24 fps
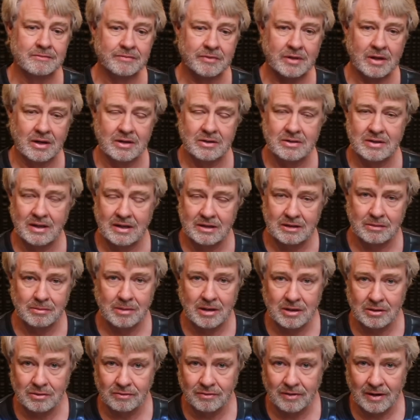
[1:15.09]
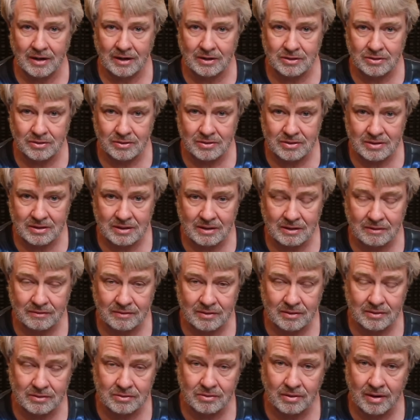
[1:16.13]
Contact the manufacturer, see if
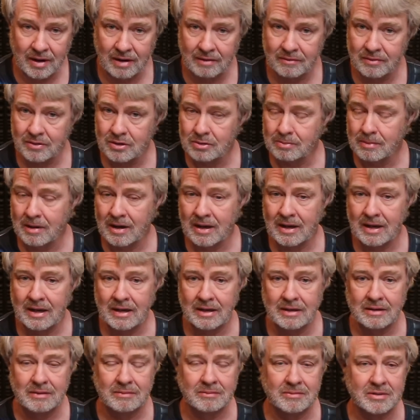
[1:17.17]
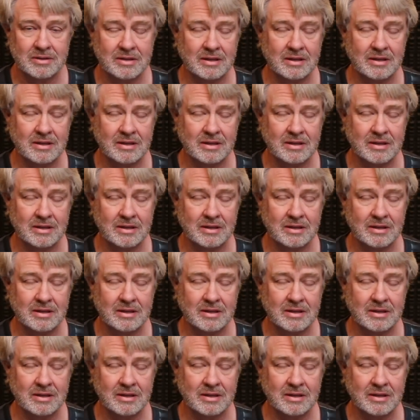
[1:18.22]
the driver's bad,